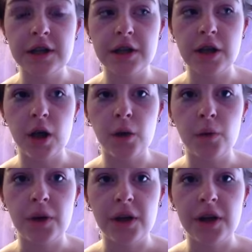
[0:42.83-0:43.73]
So
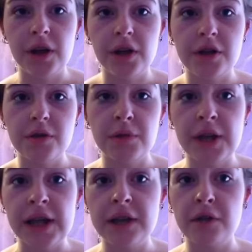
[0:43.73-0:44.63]
some of the
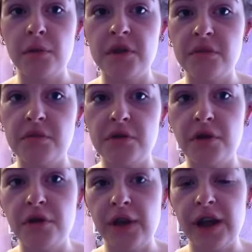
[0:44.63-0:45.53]
kids got me some
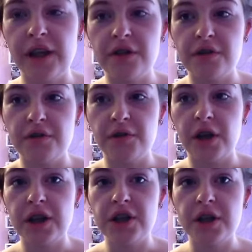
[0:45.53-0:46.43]
stuff and I just thought
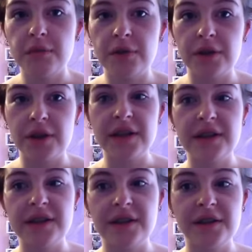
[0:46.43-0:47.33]
I'd share them with you
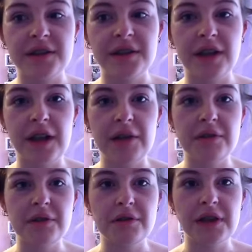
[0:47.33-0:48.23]
guys because I
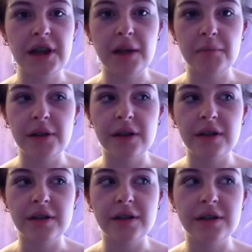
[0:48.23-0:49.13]
was really happy
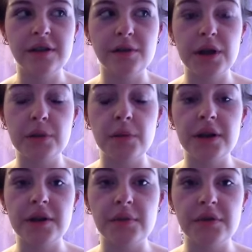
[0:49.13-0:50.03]
and quite
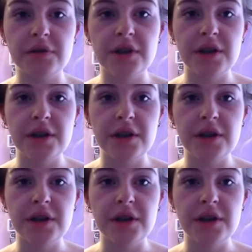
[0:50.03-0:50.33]
surprised to be honest.